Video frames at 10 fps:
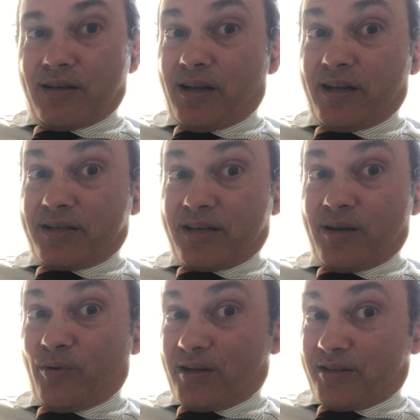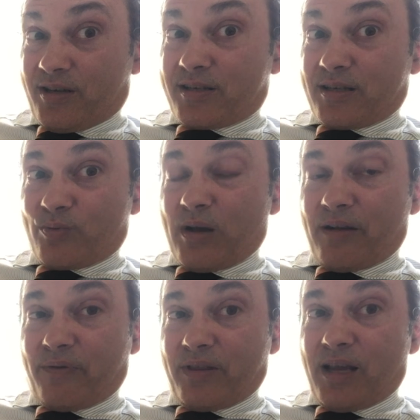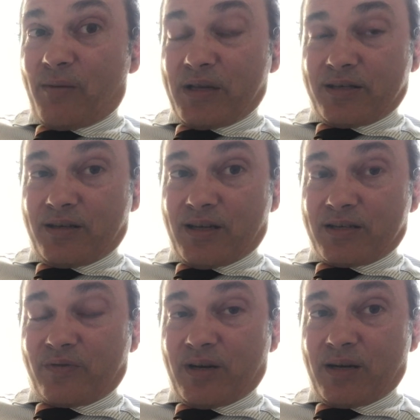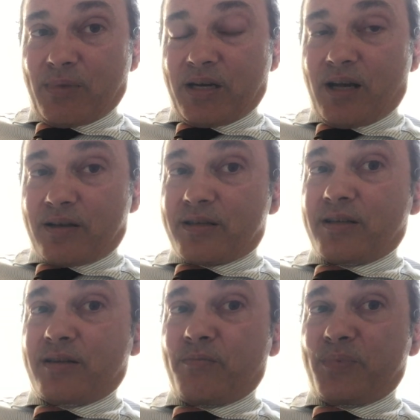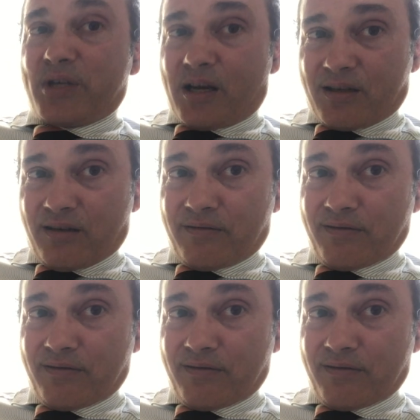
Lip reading: It works just as well for them as it does for anybody else. It's objective.